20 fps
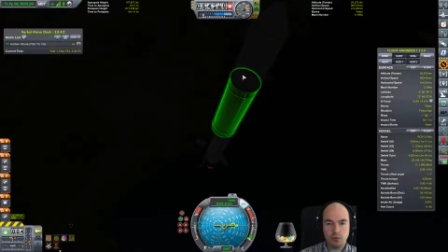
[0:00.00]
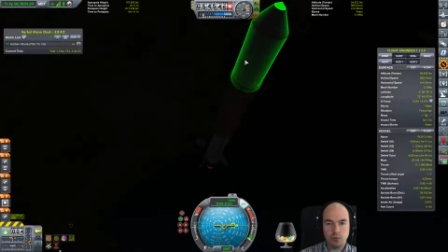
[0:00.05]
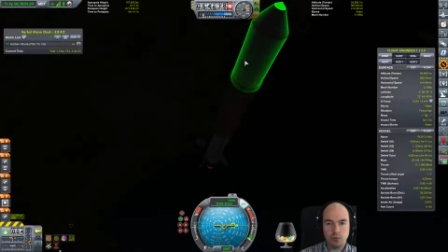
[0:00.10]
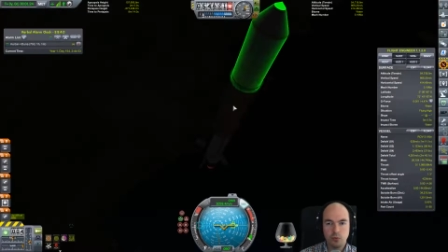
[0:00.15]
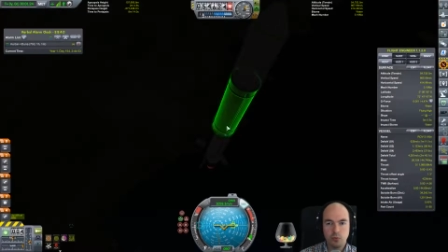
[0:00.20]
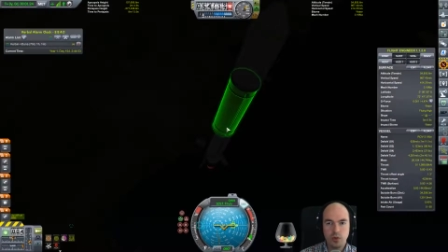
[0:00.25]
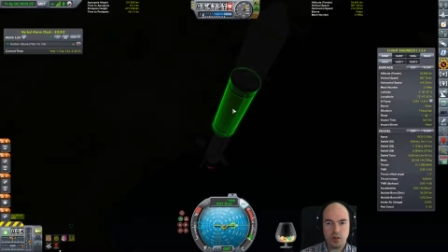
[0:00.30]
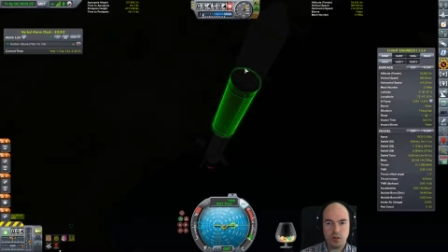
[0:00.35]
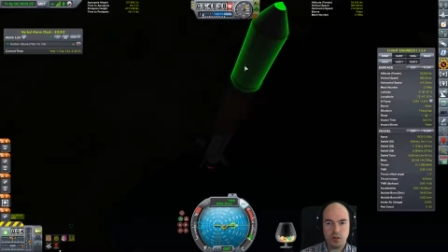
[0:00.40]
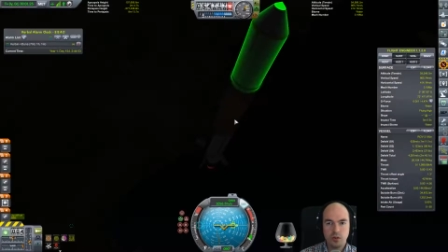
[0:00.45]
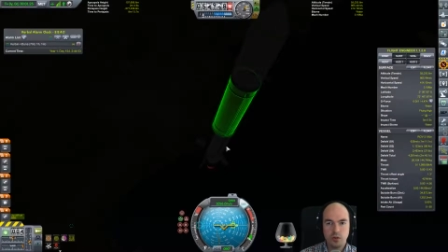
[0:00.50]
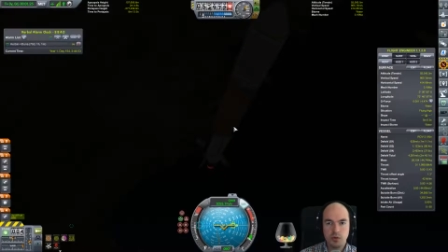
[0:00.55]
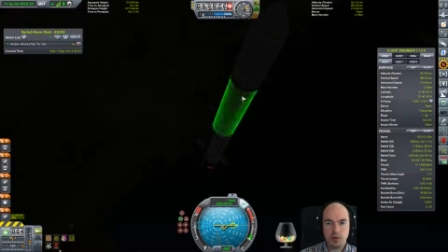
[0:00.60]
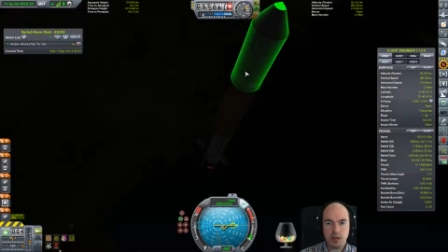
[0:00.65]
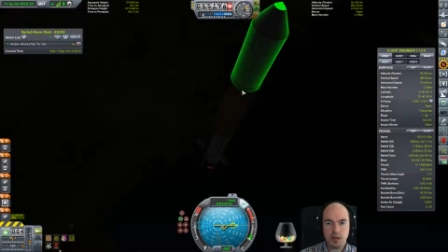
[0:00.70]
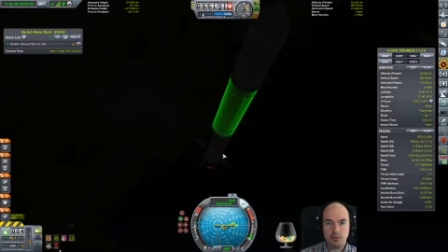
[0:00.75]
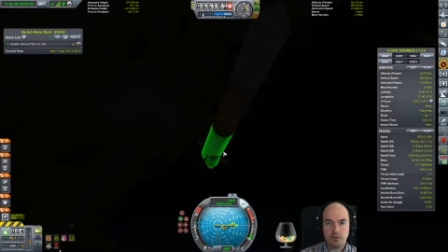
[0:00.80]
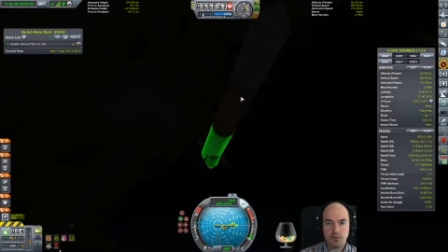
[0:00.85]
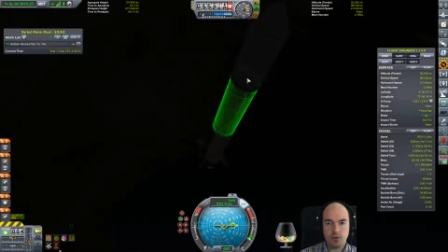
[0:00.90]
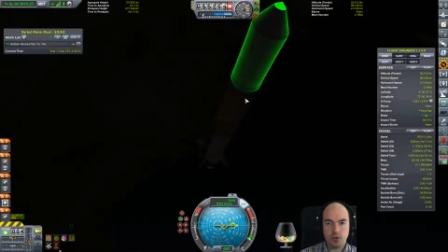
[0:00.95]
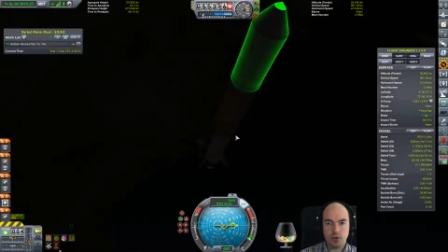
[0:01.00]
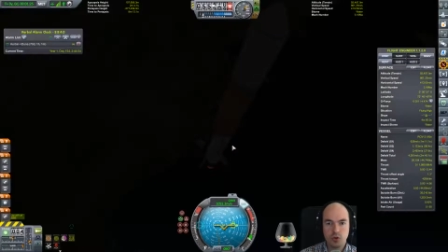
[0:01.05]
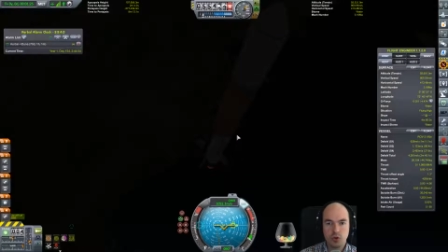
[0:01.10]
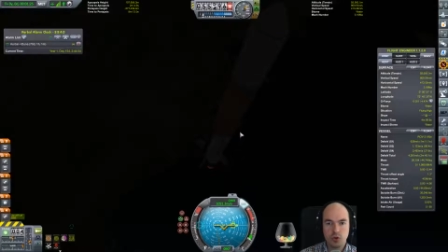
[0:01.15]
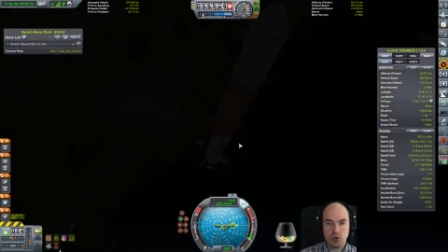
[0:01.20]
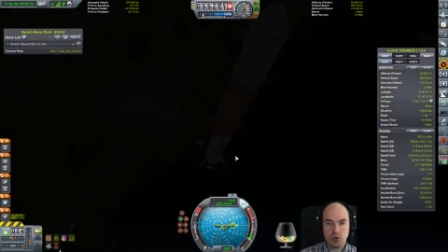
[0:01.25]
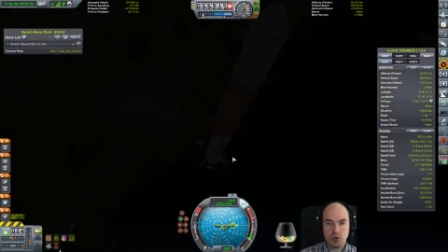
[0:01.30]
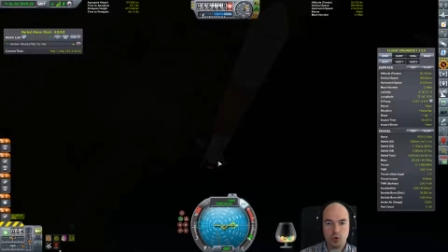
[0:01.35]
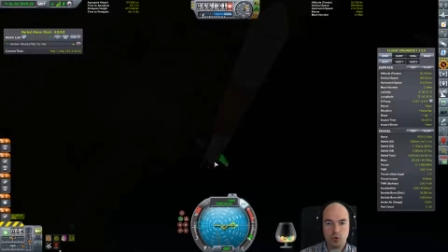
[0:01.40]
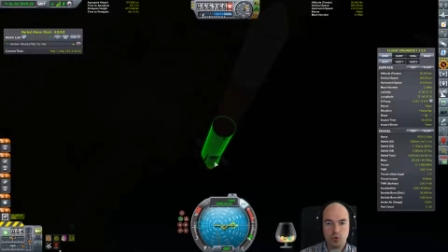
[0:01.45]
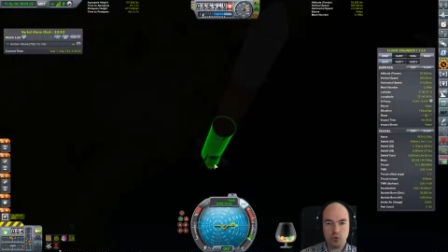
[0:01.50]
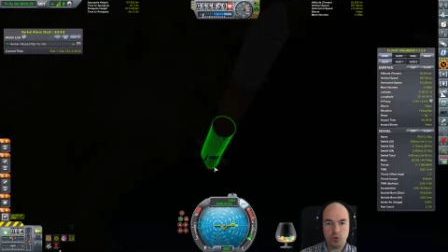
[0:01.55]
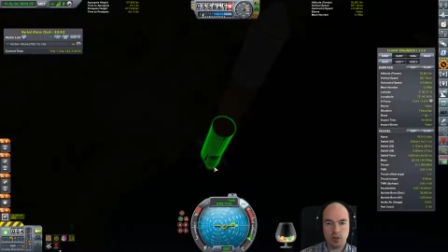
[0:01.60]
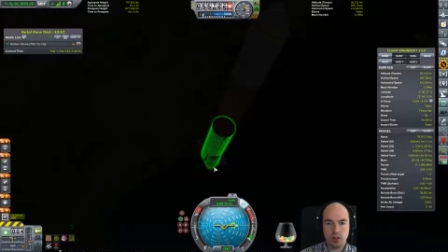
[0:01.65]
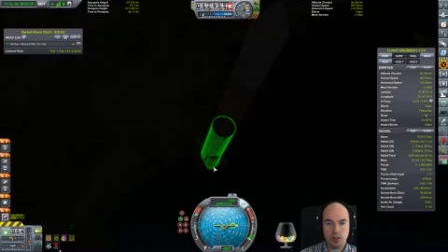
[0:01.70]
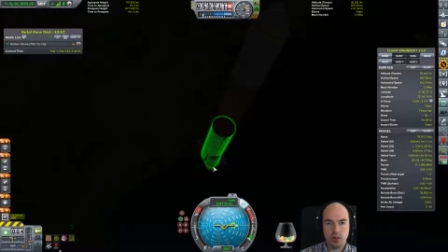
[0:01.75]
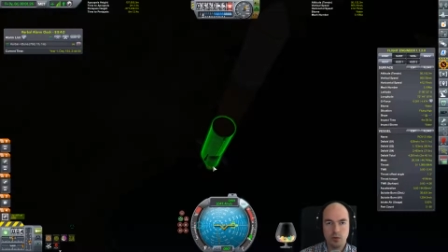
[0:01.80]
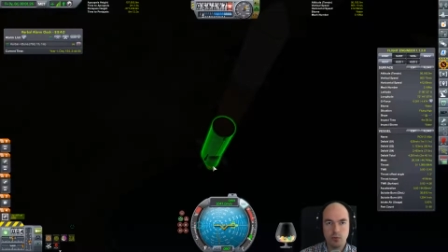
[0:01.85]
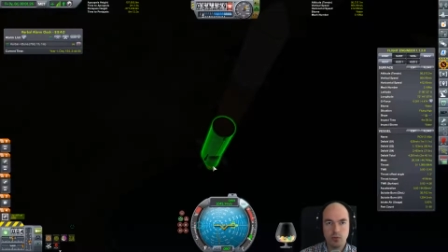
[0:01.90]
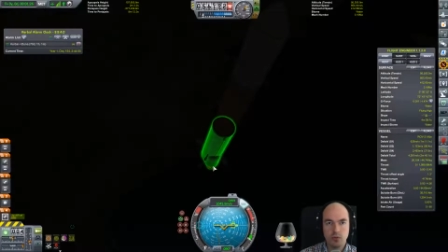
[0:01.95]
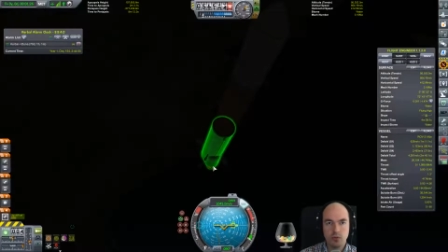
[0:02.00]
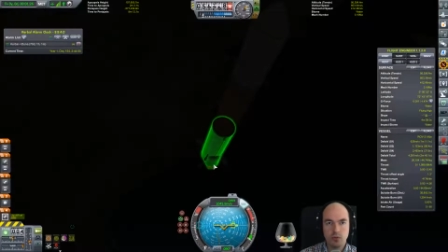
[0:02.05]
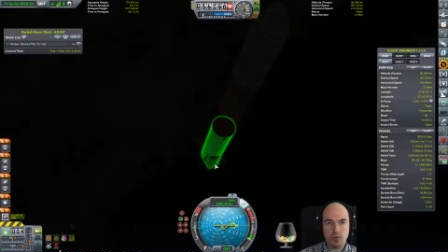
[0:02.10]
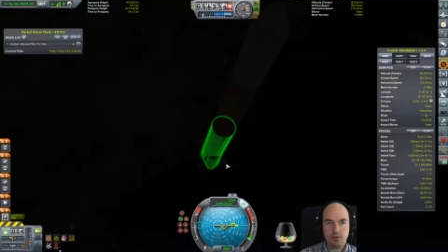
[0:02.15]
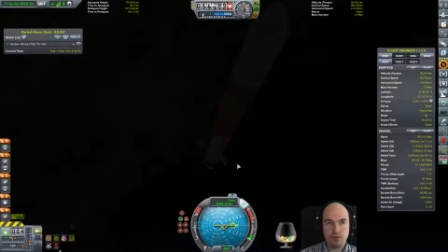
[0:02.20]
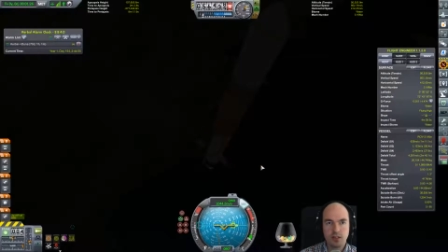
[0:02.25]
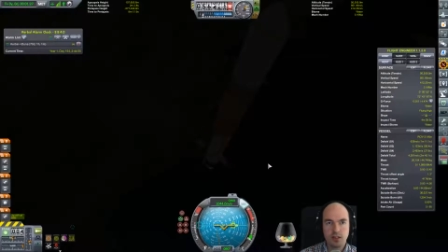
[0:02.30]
we don't have the turn right now. We don't have the